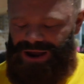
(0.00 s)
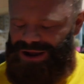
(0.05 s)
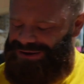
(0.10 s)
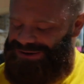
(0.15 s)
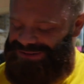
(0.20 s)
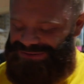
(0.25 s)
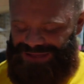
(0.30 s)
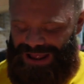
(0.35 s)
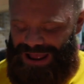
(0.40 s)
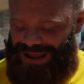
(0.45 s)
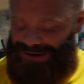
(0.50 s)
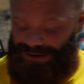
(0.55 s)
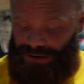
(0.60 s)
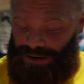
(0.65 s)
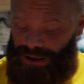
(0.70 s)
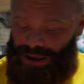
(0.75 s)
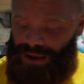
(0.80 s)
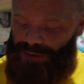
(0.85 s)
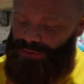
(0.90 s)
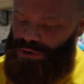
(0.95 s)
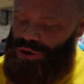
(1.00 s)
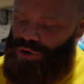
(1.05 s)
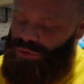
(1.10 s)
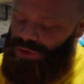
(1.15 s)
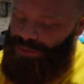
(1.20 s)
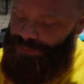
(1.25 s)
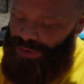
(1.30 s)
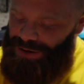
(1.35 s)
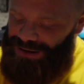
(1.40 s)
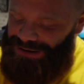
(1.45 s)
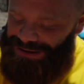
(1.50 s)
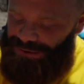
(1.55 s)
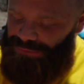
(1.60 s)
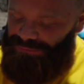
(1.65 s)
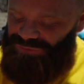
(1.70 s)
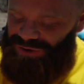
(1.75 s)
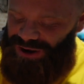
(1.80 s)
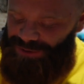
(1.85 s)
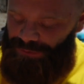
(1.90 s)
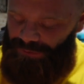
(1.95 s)
I understand. But you want to put a little
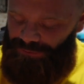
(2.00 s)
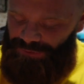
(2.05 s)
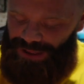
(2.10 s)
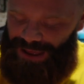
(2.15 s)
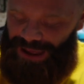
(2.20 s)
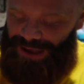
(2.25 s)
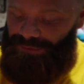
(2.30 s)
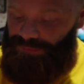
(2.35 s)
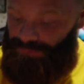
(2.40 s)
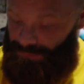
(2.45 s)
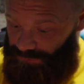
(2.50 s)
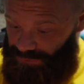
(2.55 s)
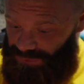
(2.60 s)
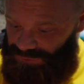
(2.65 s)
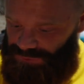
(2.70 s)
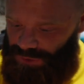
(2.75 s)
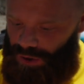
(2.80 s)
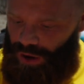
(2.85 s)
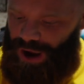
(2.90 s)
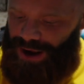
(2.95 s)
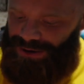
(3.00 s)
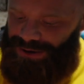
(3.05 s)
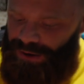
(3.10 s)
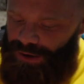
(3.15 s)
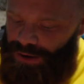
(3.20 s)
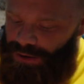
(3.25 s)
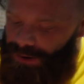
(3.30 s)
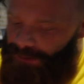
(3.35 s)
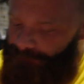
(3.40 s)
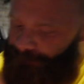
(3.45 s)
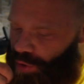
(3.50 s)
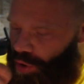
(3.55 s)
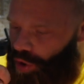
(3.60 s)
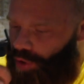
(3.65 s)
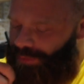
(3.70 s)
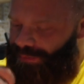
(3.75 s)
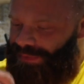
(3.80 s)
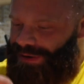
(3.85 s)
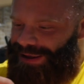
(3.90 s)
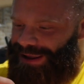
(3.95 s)
dip on there, on the side,
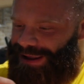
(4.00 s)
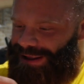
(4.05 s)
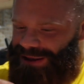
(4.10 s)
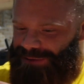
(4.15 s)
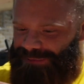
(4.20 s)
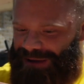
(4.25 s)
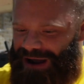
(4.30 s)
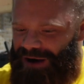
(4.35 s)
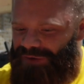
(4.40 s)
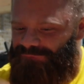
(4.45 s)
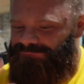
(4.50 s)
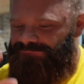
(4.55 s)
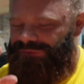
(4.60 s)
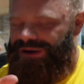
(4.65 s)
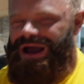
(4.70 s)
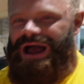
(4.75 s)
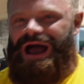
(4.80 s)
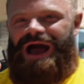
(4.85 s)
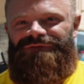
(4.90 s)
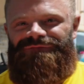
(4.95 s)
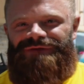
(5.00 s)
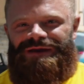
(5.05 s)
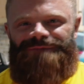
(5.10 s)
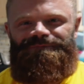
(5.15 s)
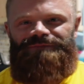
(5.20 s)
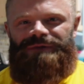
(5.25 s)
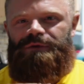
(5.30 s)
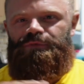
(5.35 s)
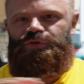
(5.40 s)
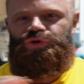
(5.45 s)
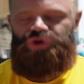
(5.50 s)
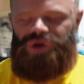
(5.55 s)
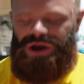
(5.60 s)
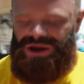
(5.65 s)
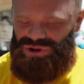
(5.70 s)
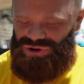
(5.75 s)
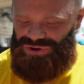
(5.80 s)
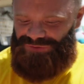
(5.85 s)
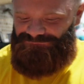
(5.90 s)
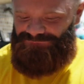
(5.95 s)
boom, in your mouth, have it. It will
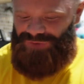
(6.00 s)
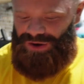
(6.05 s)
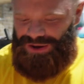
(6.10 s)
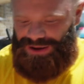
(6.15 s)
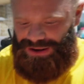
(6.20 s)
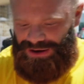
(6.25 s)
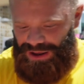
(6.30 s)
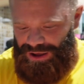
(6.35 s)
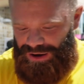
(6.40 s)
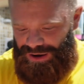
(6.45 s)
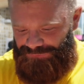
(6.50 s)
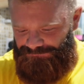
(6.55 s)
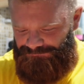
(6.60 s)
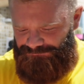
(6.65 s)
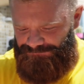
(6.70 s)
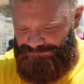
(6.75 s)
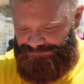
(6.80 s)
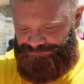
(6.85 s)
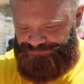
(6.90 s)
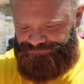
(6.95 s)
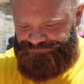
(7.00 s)
change your fucking life.